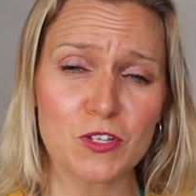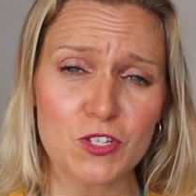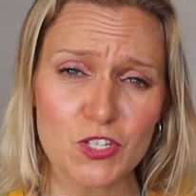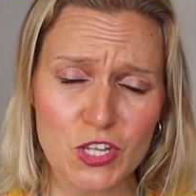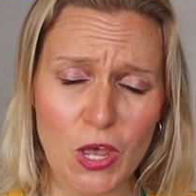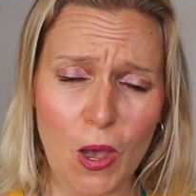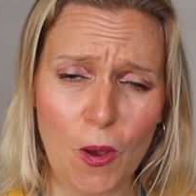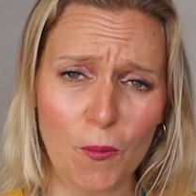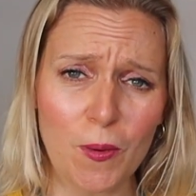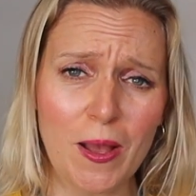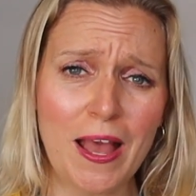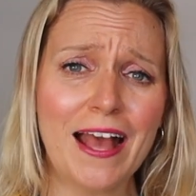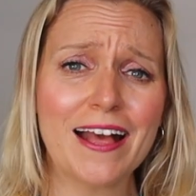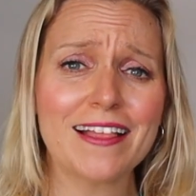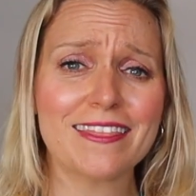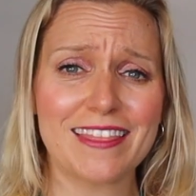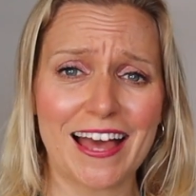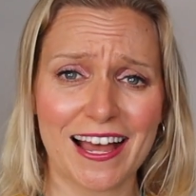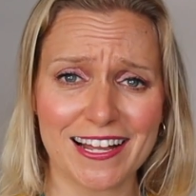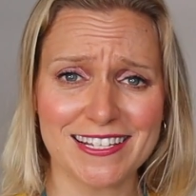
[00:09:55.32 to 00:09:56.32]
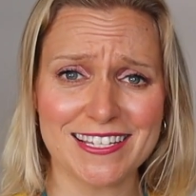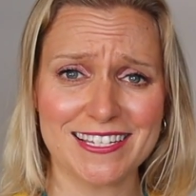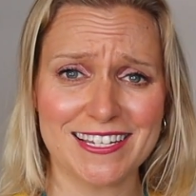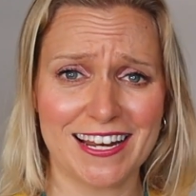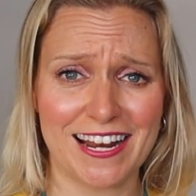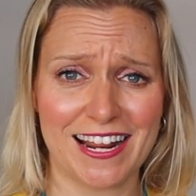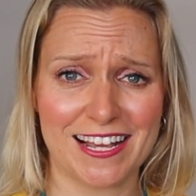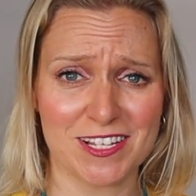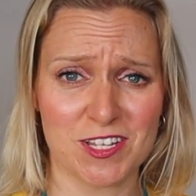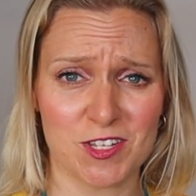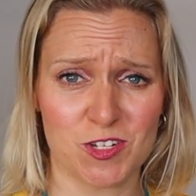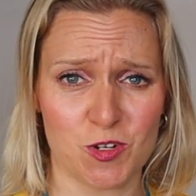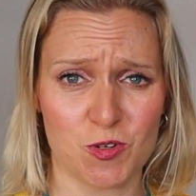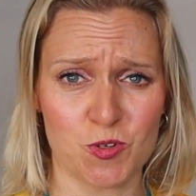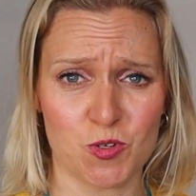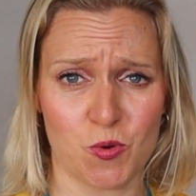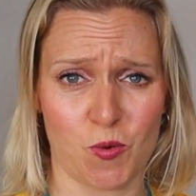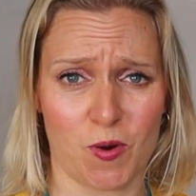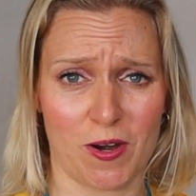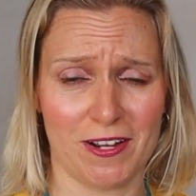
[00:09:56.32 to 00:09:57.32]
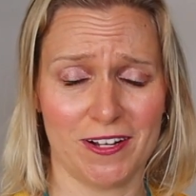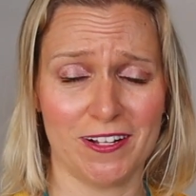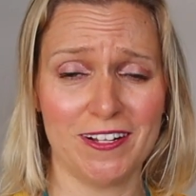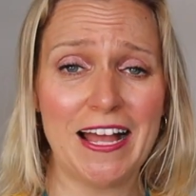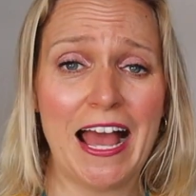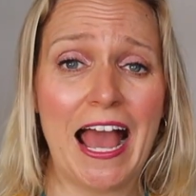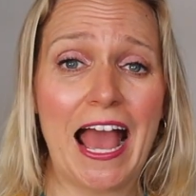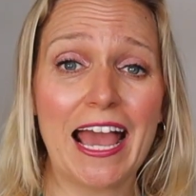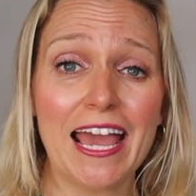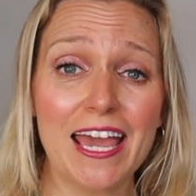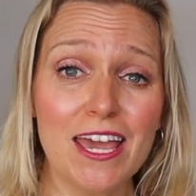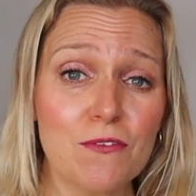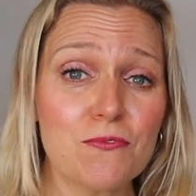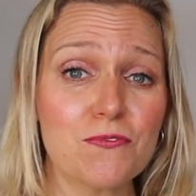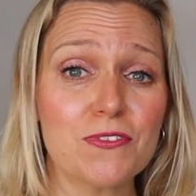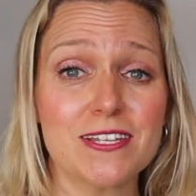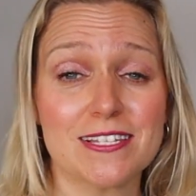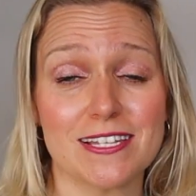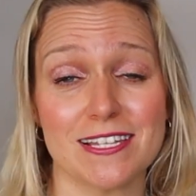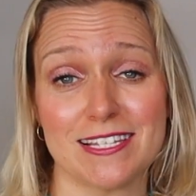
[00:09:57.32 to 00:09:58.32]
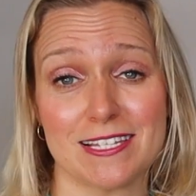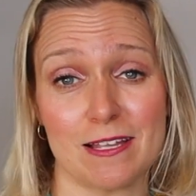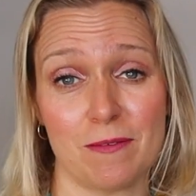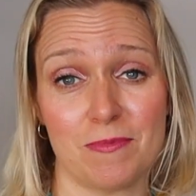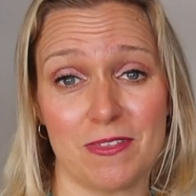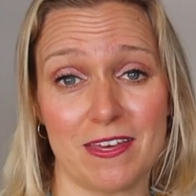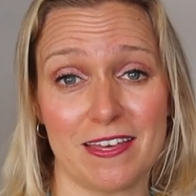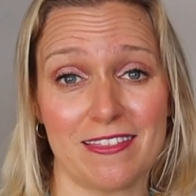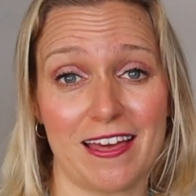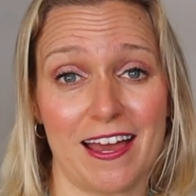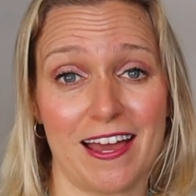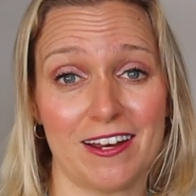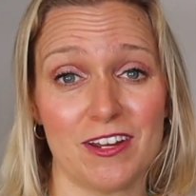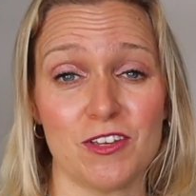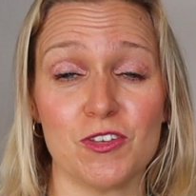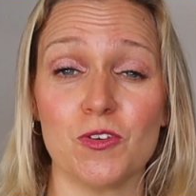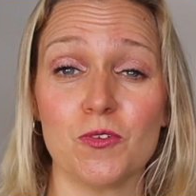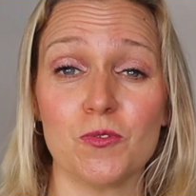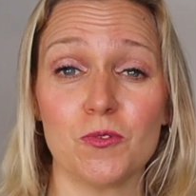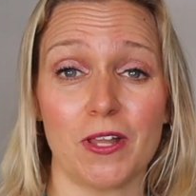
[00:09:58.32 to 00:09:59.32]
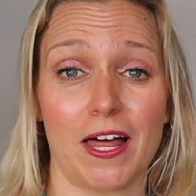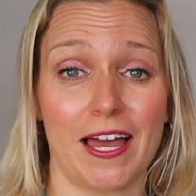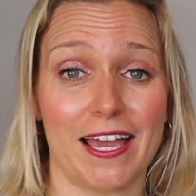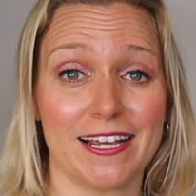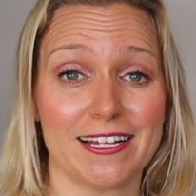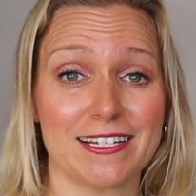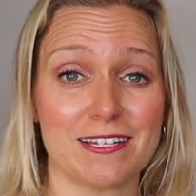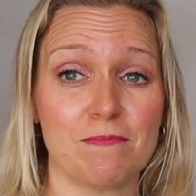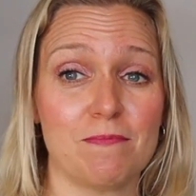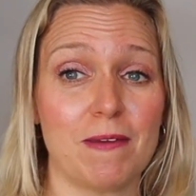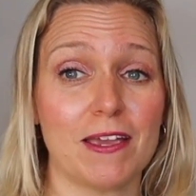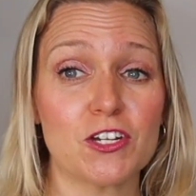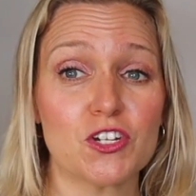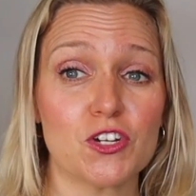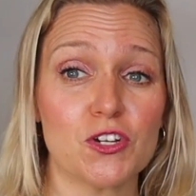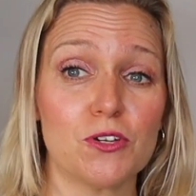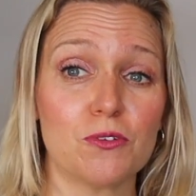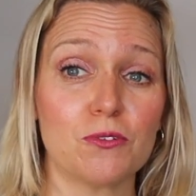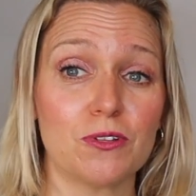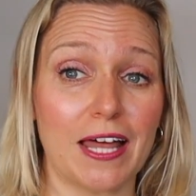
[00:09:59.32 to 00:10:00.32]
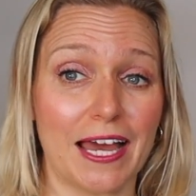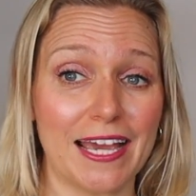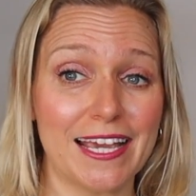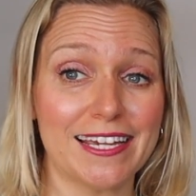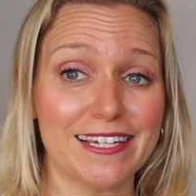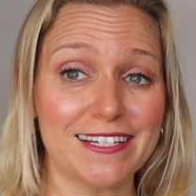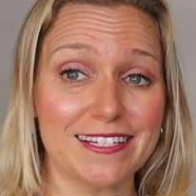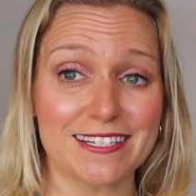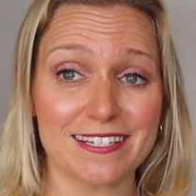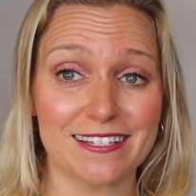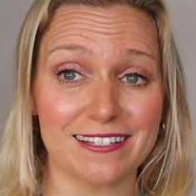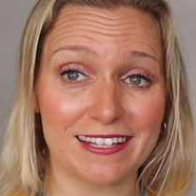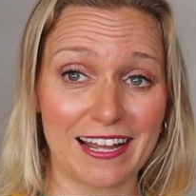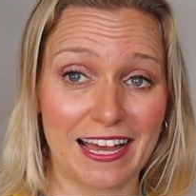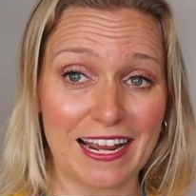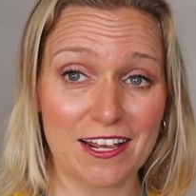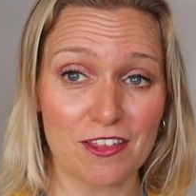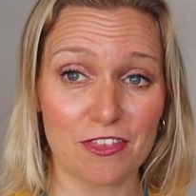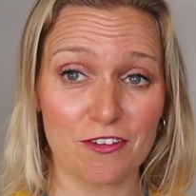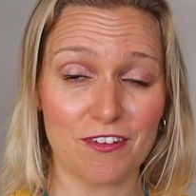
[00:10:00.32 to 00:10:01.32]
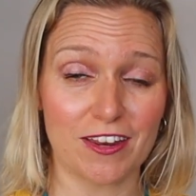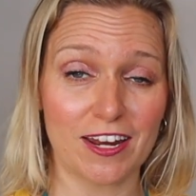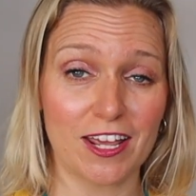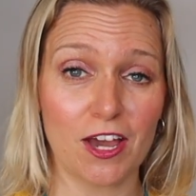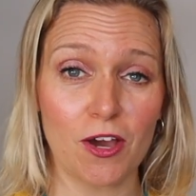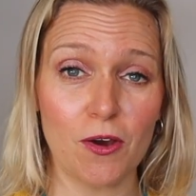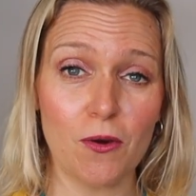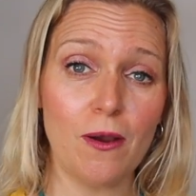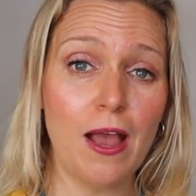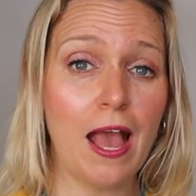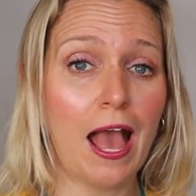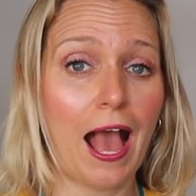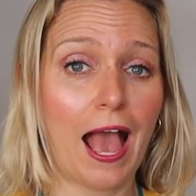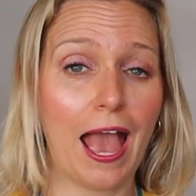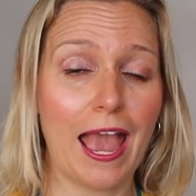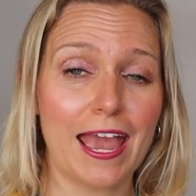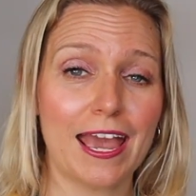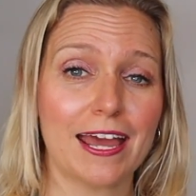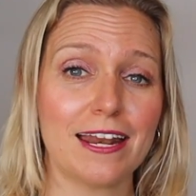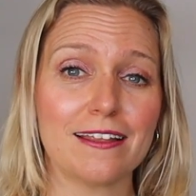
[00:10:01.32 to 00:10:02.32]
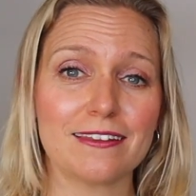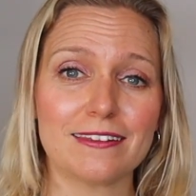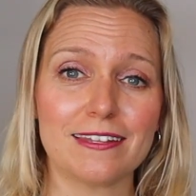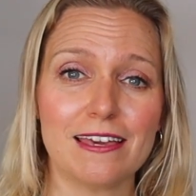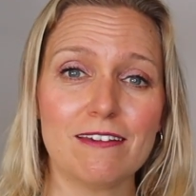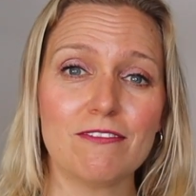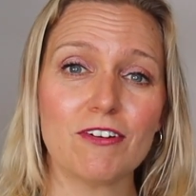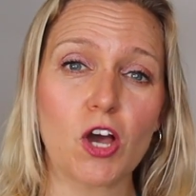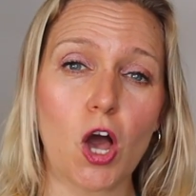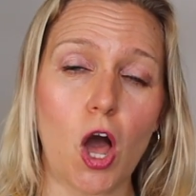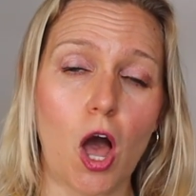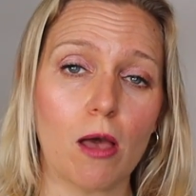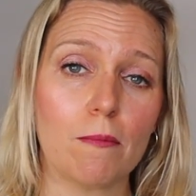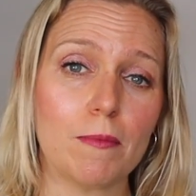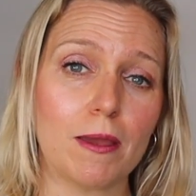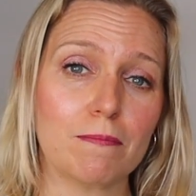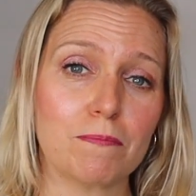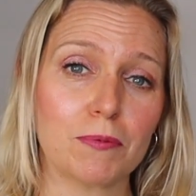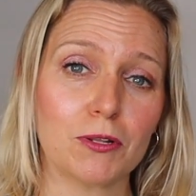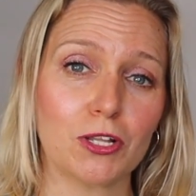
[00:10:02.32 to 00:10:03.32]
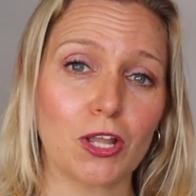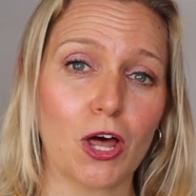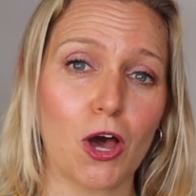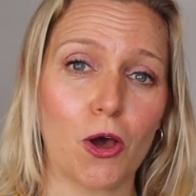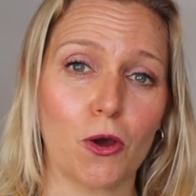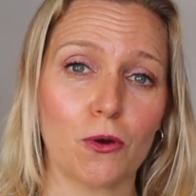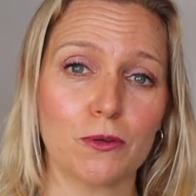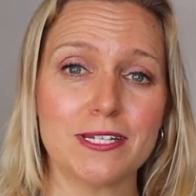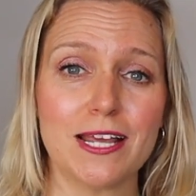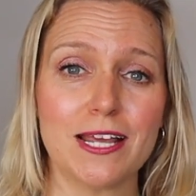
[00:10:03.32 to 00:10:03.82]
So that's today's tutorial. If this is something that you liked, make sure you like it, like the video, and leave a comment below